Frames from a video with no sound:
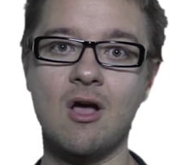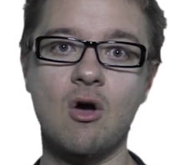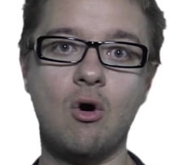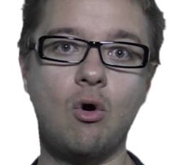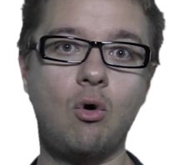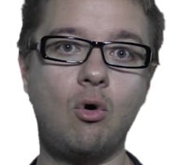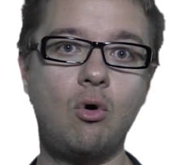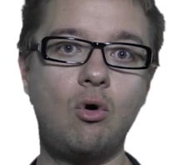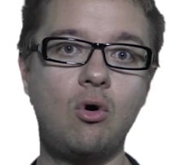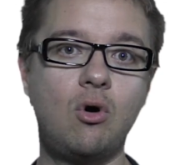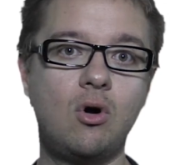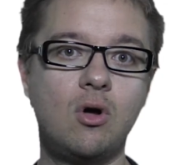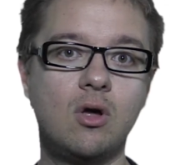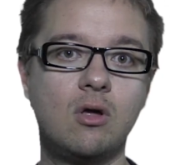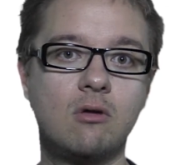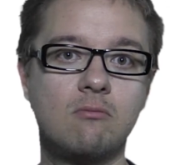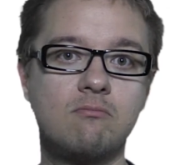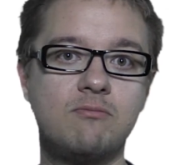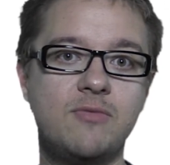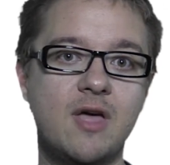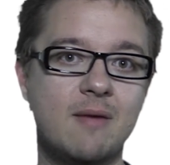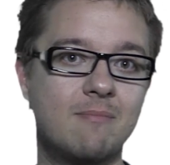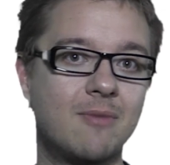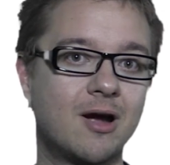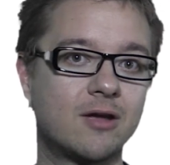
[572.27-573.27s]

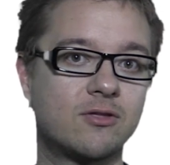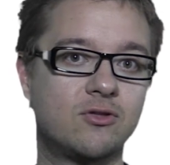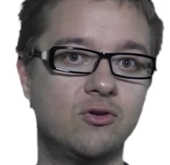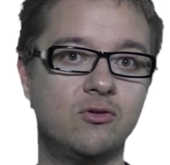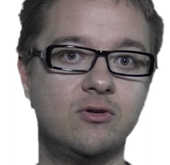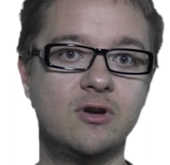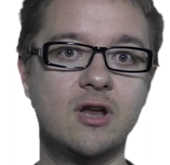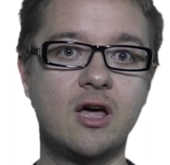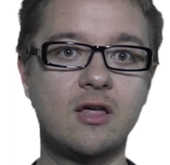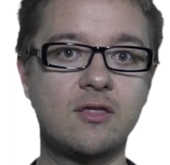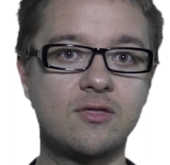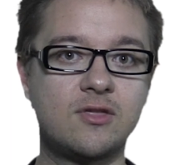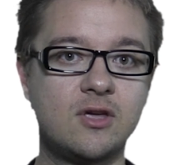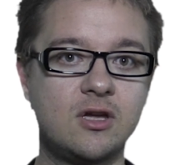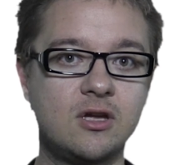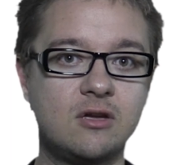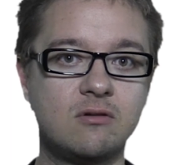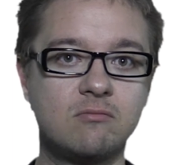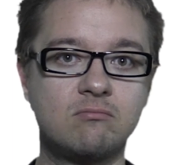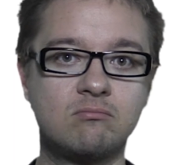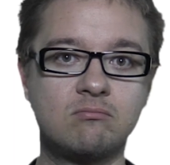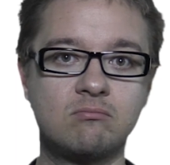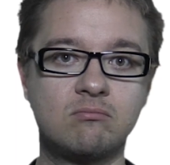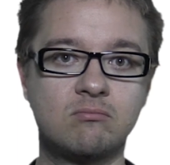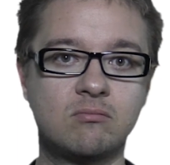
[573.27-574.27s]
Or they might do
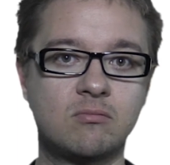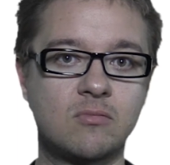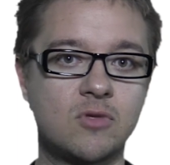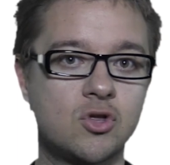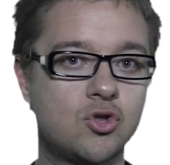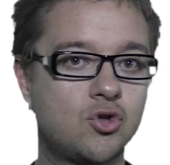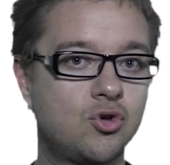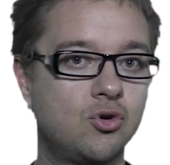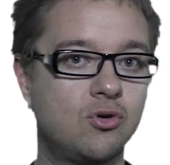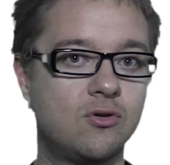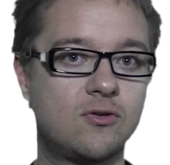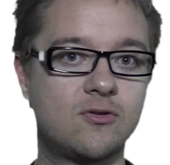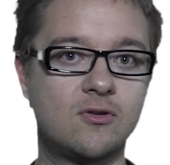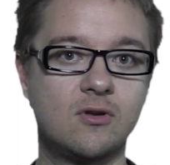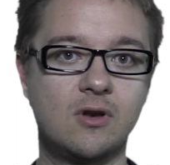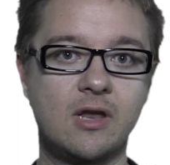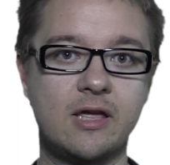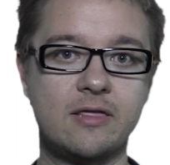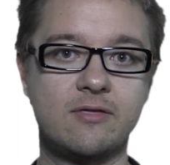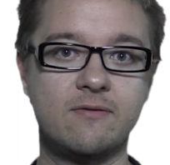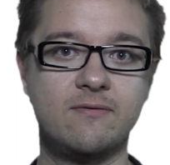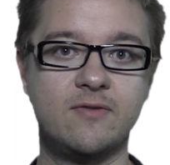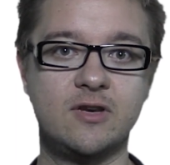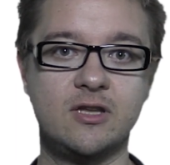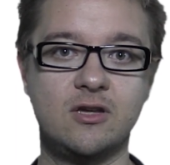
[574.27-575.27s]
nothing and choose to
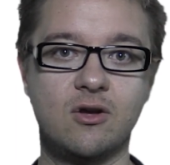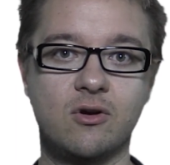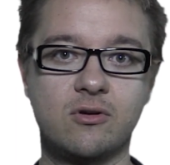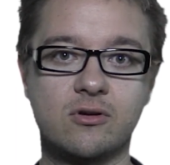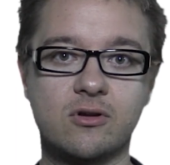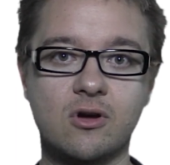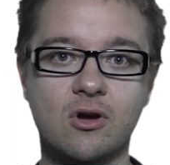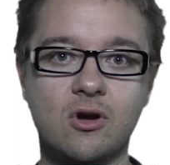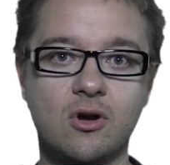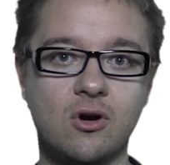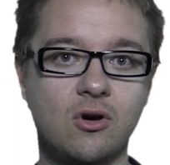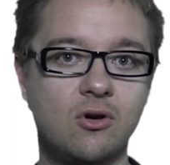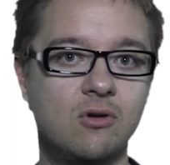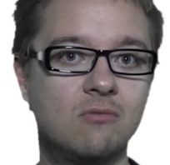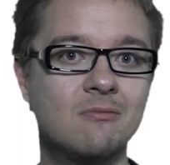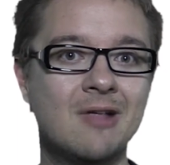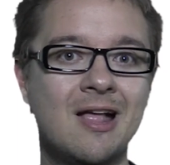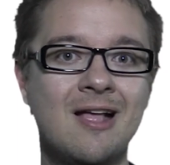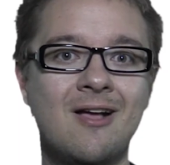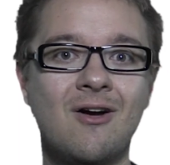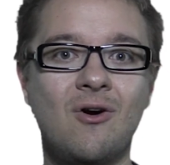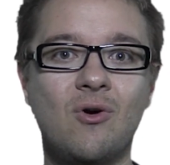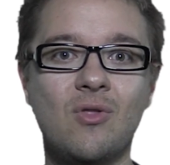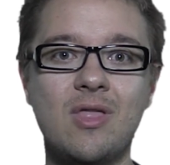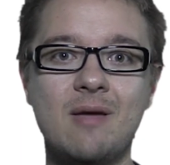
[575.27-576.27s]
let the video go,
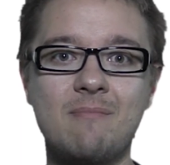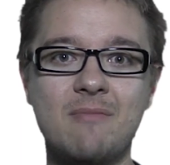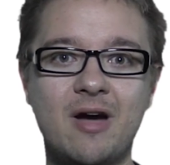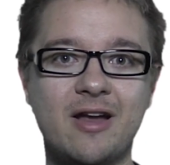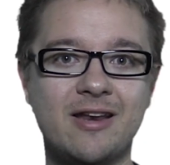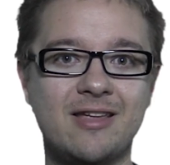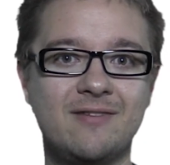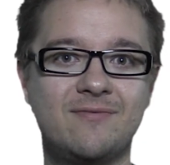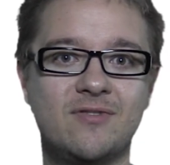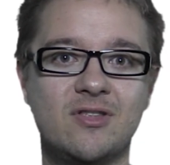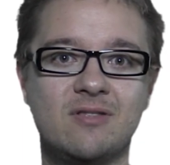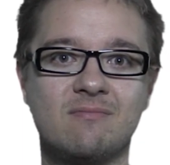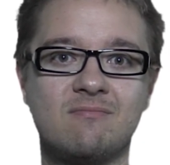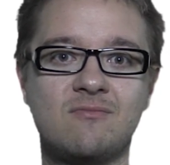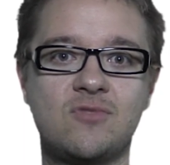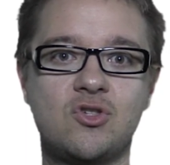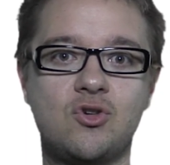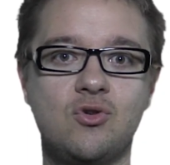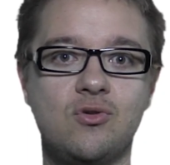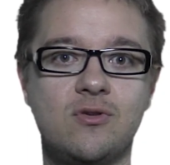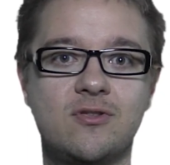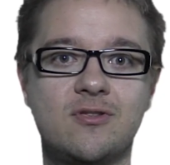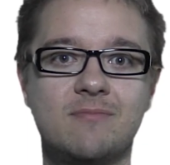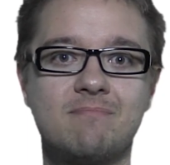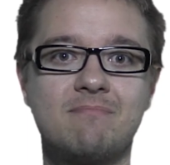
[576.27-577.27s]
or they might even
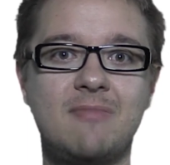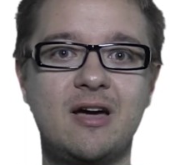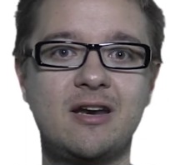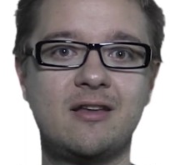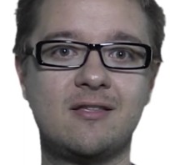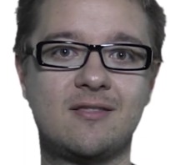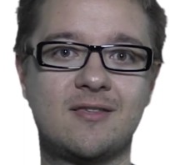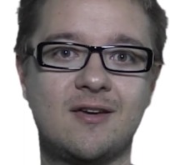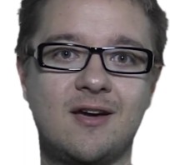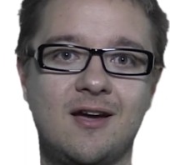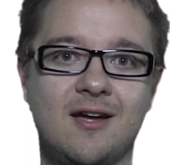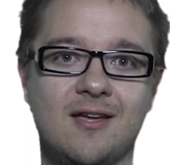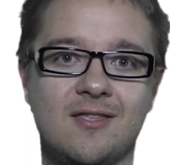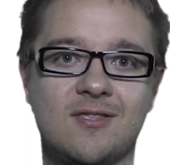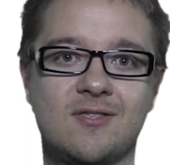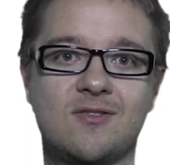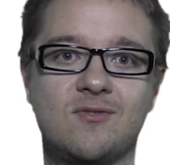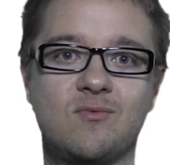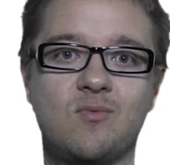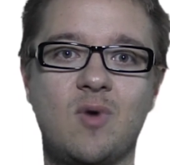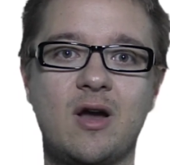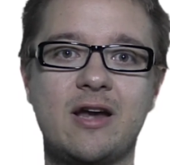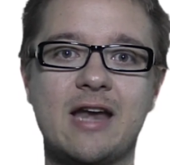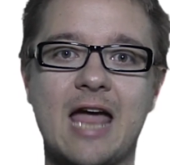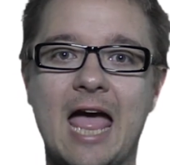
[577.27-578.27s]
choose to monetize,
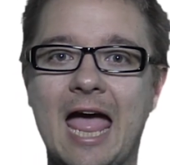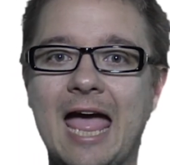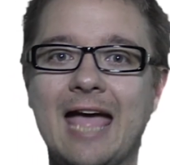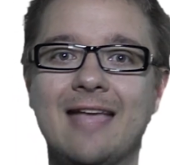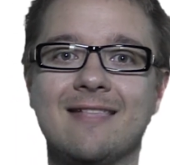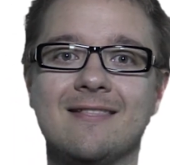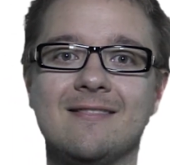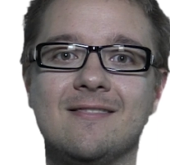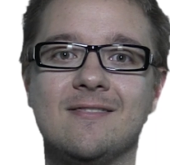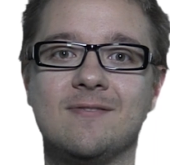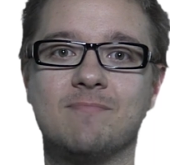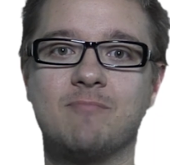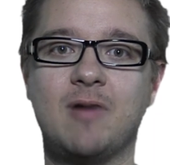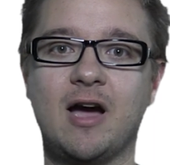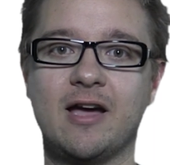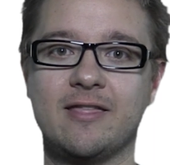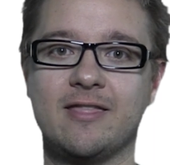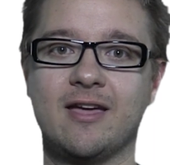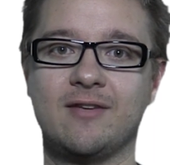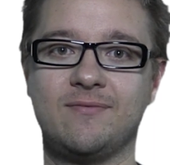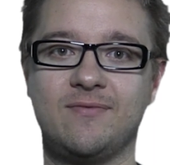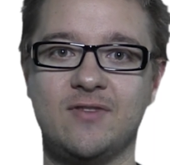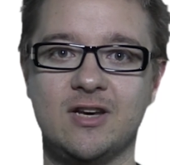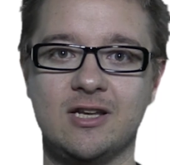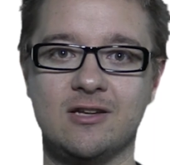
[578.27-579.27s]
to run ads by
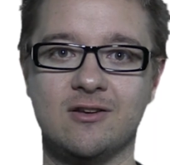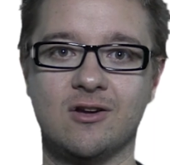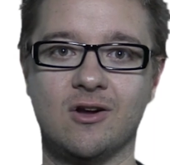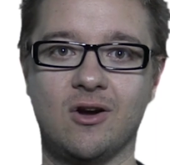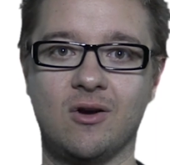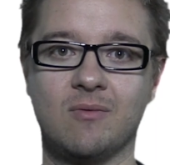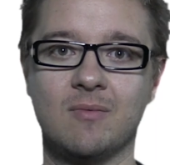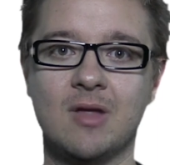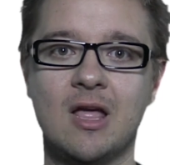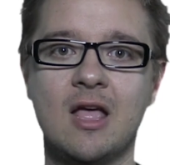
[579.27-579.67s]
that video.